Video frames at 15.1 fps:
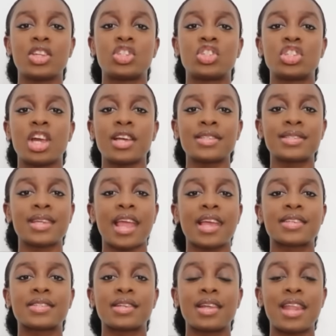just
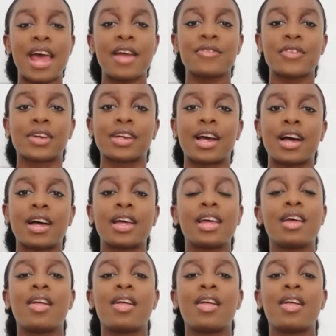exiting Africa.